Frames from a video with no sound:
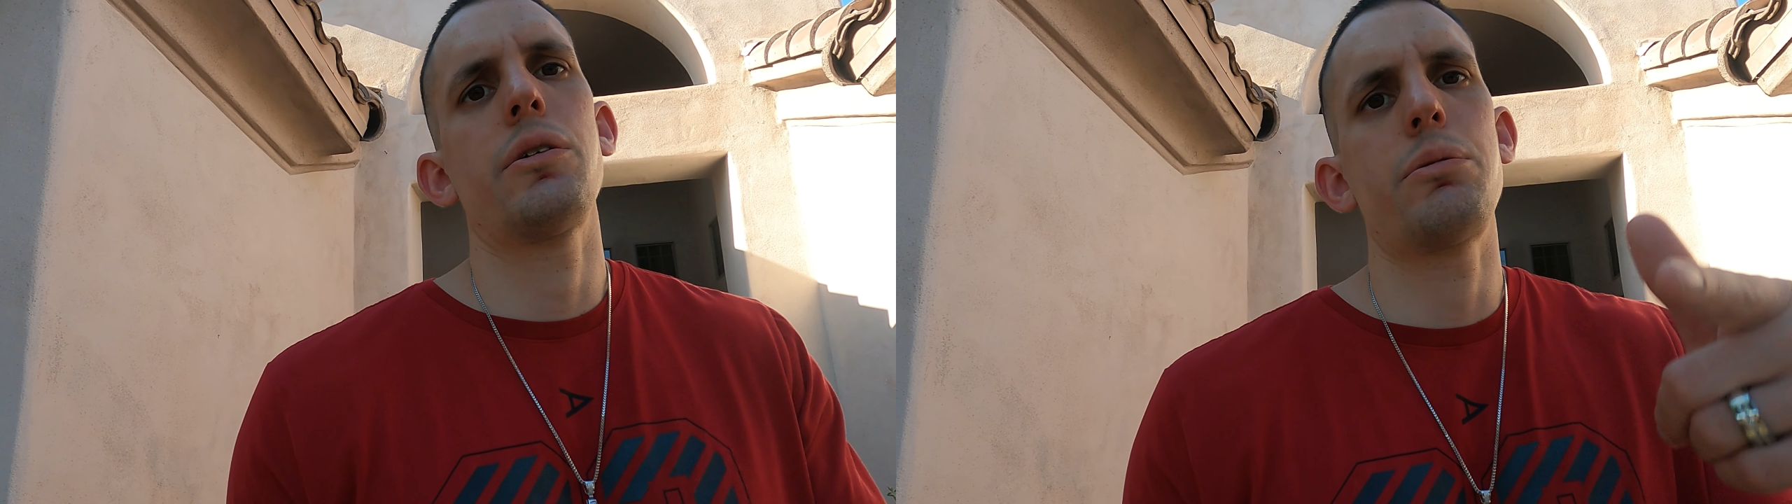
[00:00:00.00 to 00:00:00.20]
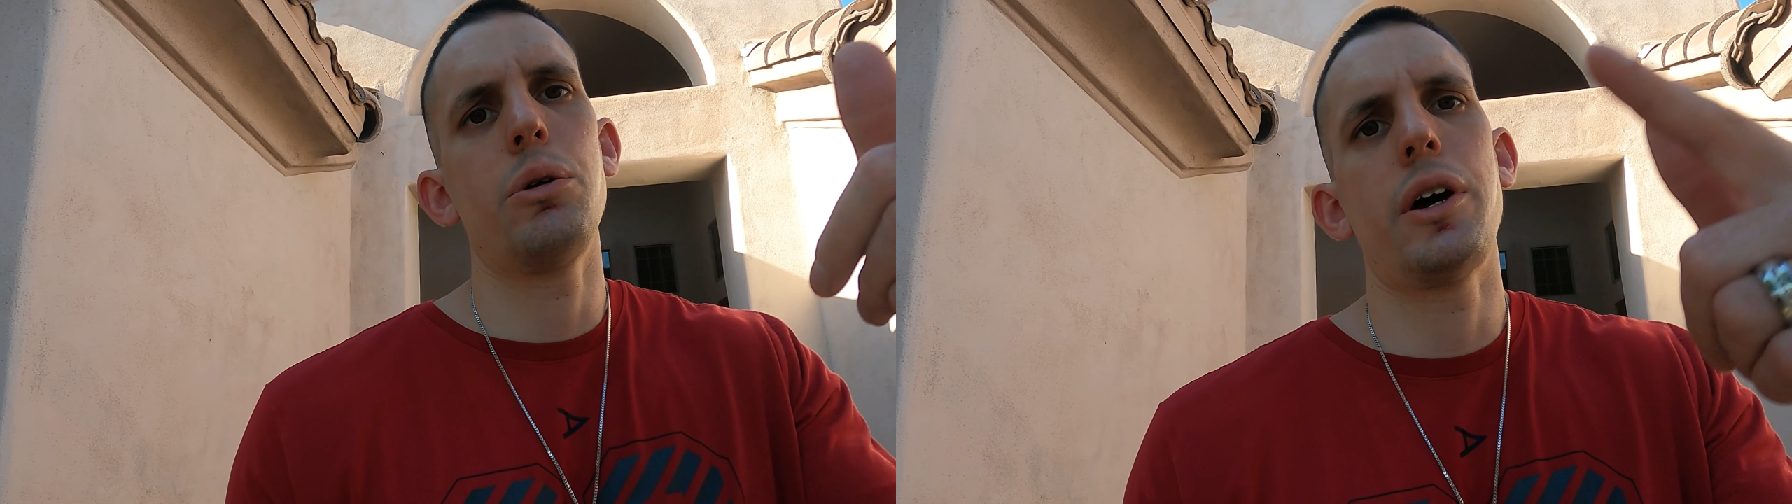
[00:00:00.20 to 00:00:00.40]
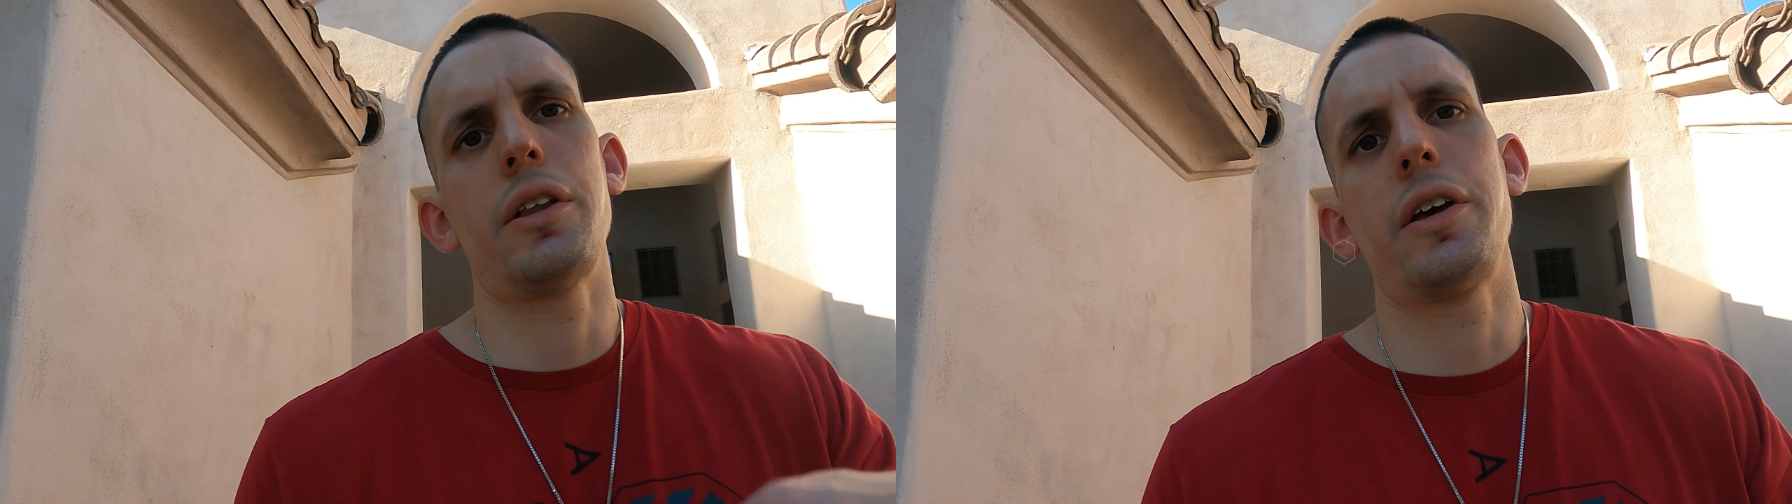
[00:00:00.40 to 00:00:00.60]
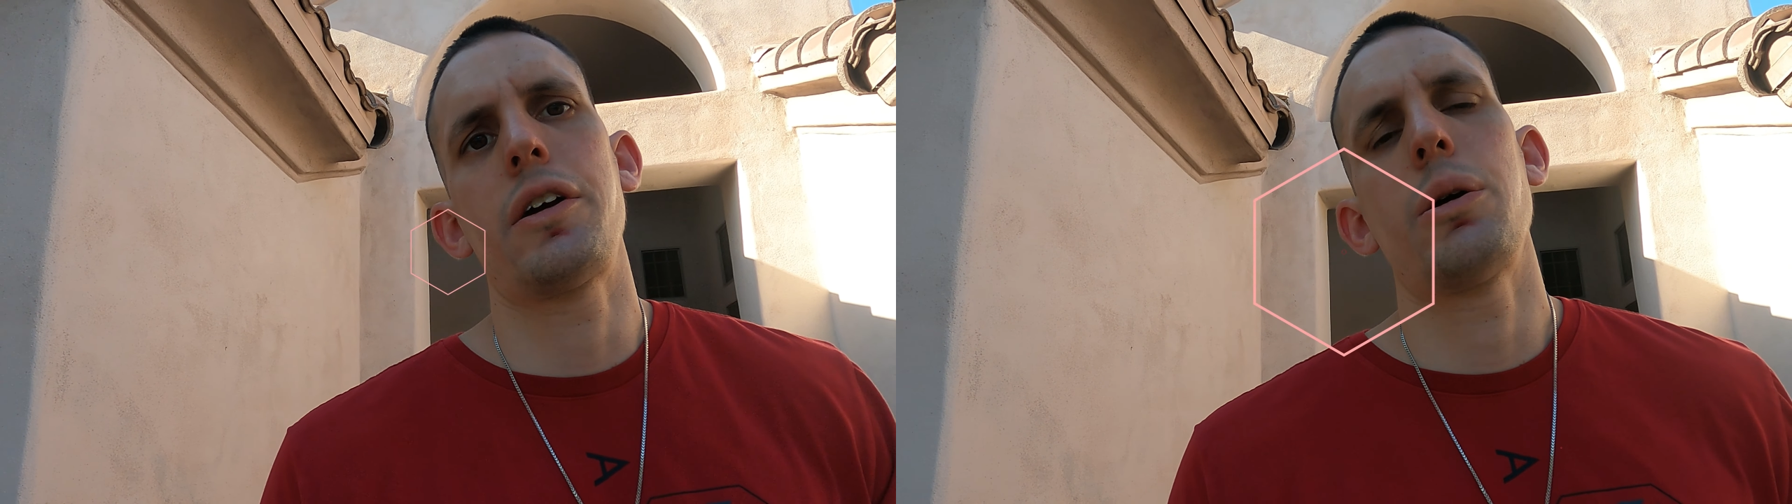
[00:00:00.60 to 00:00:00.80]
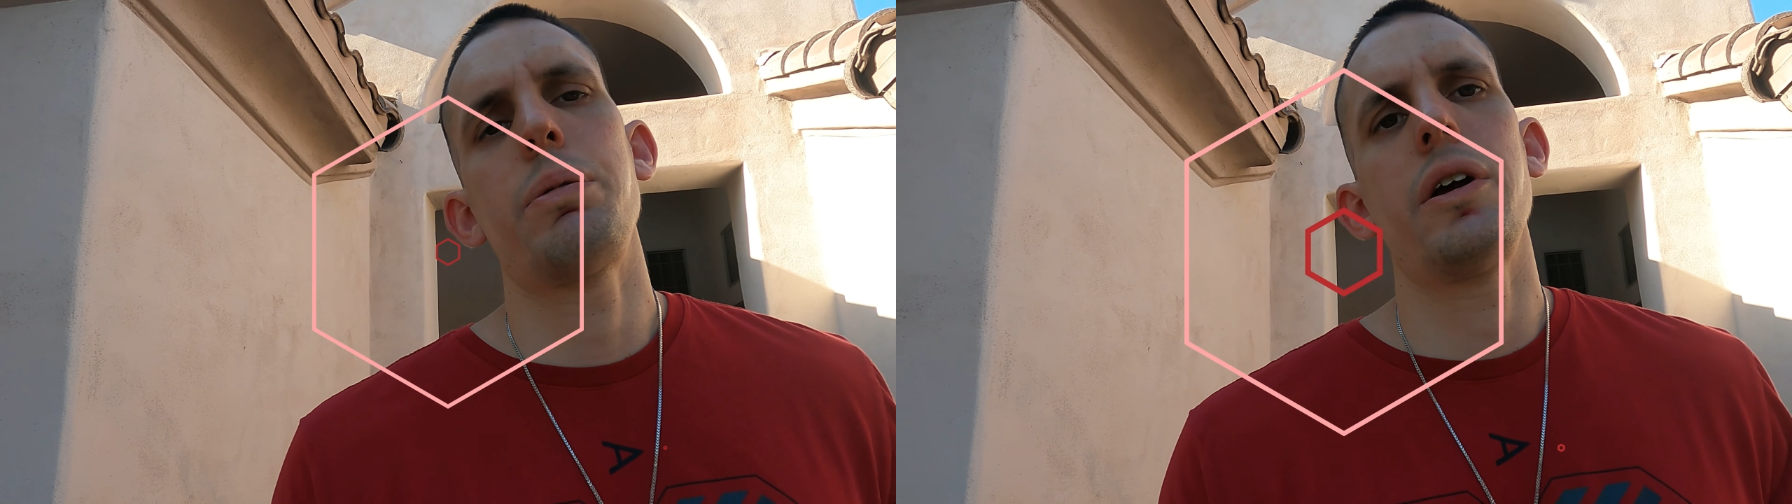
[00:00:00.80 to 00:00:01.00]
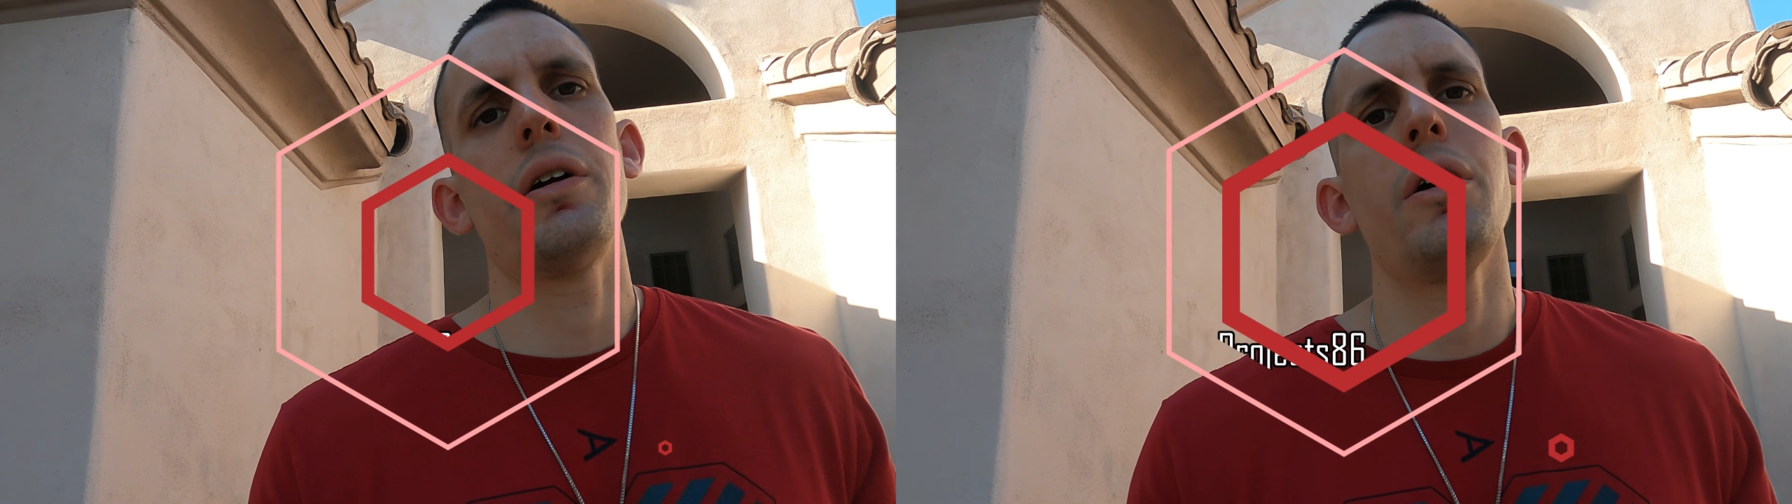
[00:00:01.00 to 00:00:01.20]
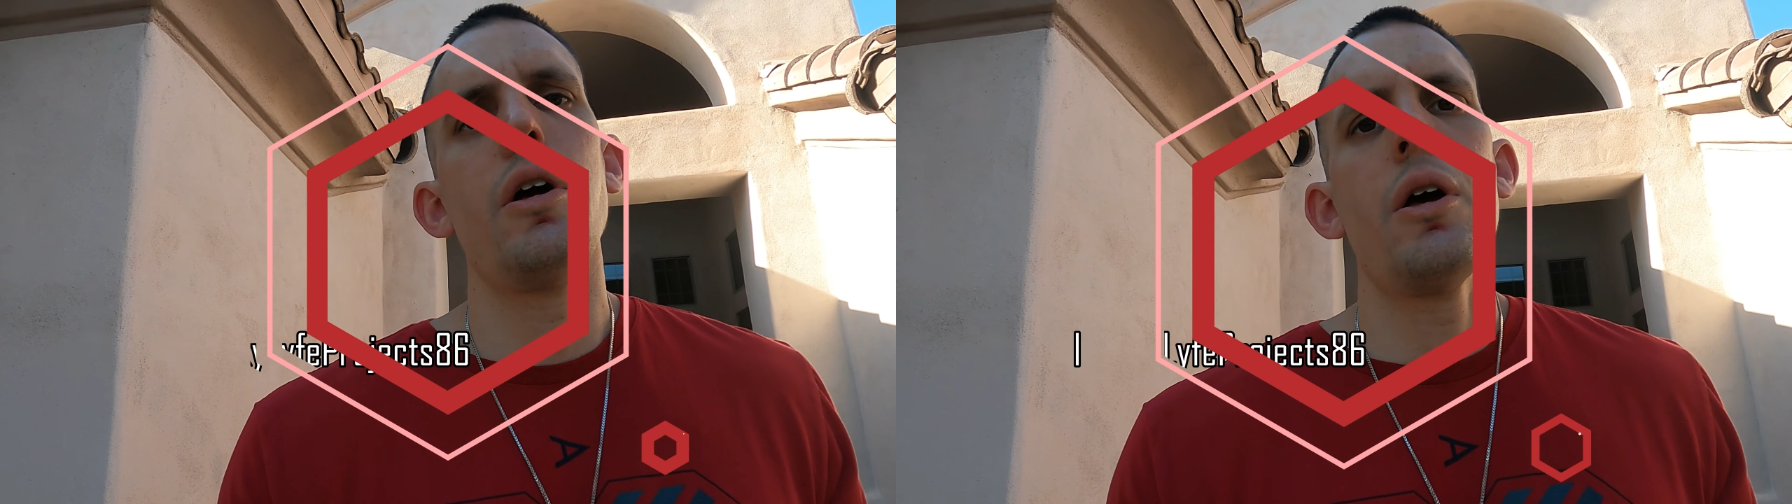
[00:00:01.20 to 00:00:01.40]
I'll throw that link up here.